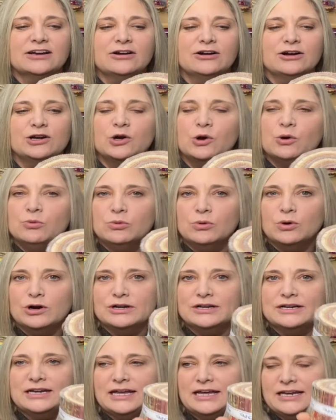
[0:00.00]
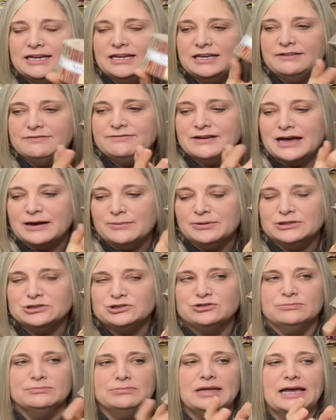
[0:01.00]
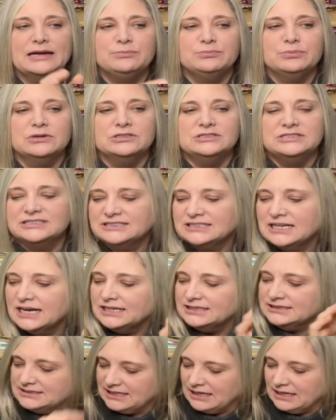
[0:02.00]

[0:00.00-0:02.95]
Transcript: are coordinating fabrics from Blackbird Designs.